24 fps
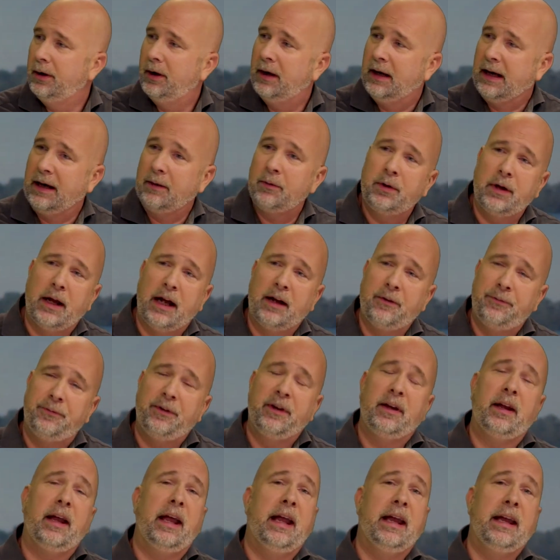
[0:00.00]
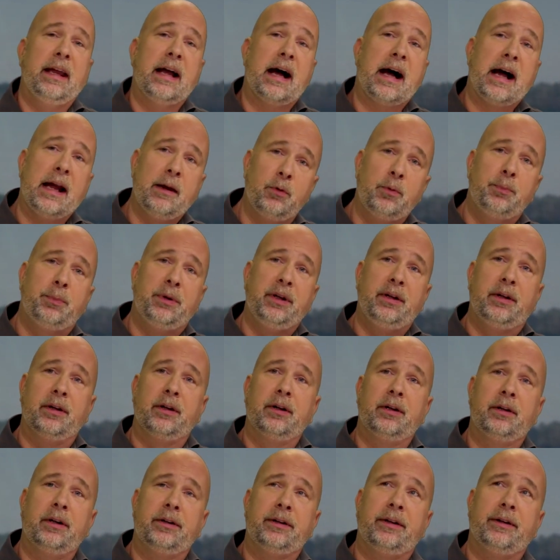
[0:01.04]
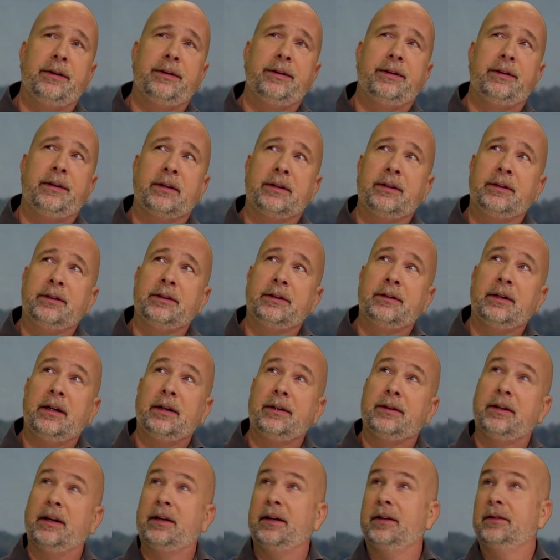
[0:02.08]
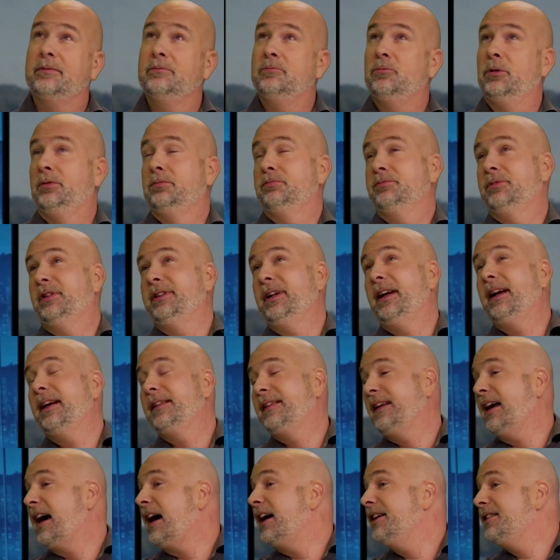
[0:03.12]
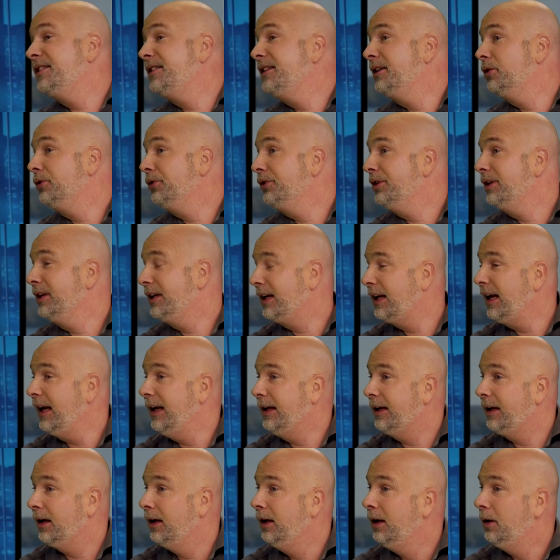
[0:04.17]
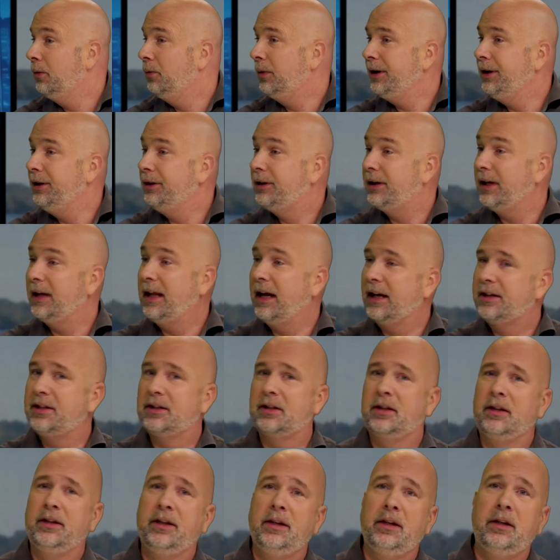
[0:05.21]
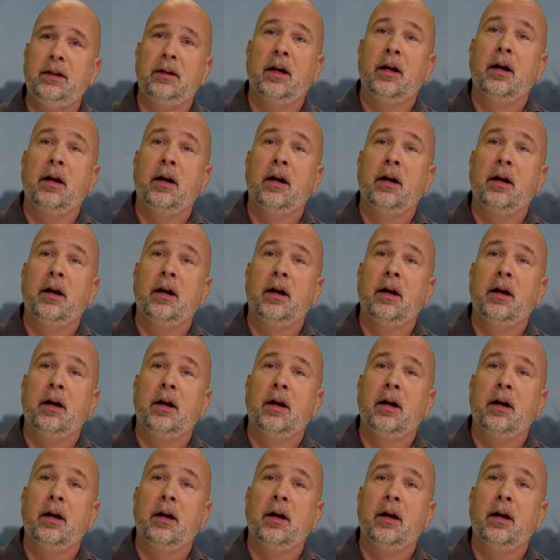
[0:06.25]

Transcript: I think AI would be the icing on the cake, where you can actually